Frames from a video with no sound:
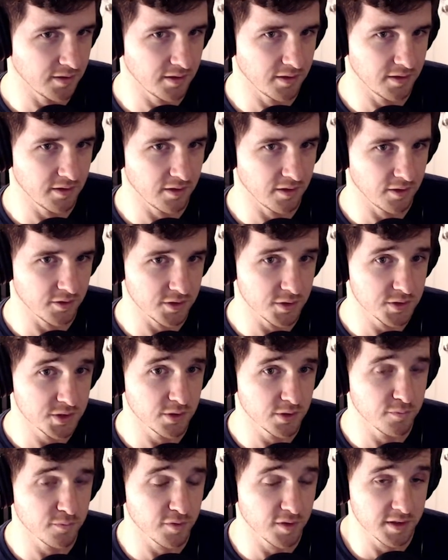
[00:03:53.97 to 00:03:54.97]

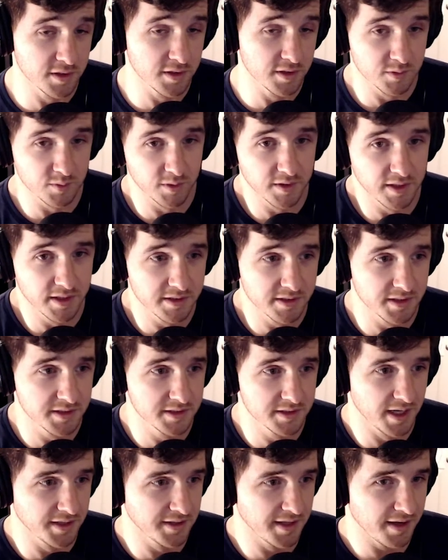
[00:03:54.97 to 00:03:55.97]
YouTube for this one that's
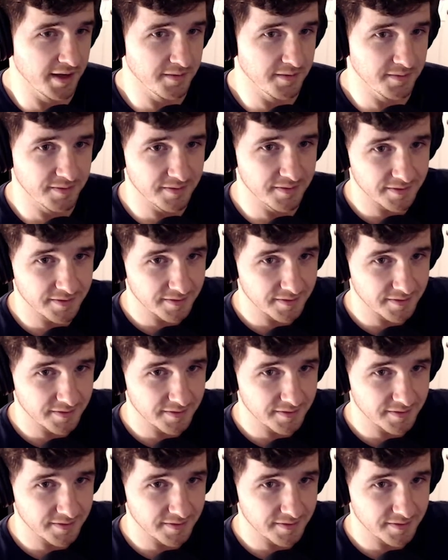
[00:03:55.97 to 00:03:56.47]
got that